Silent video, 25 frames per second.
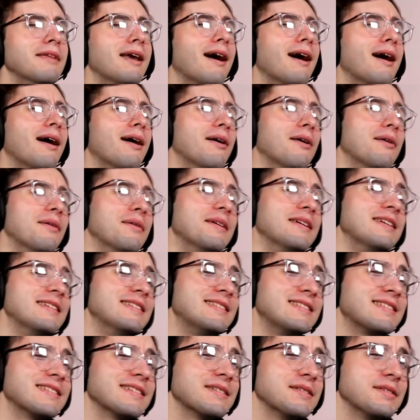no,
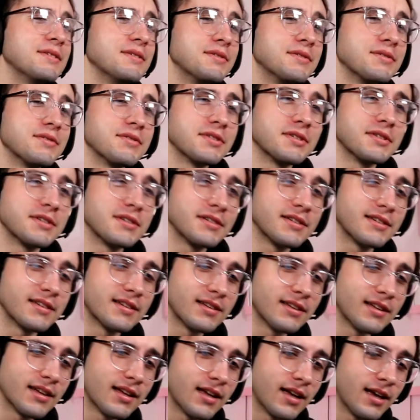it's over.
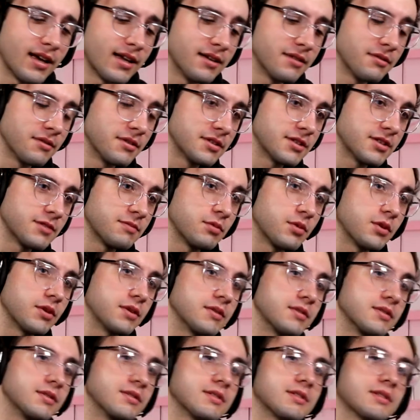I don't want
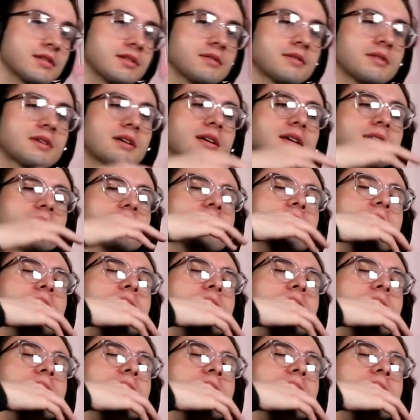spoilers. Okay.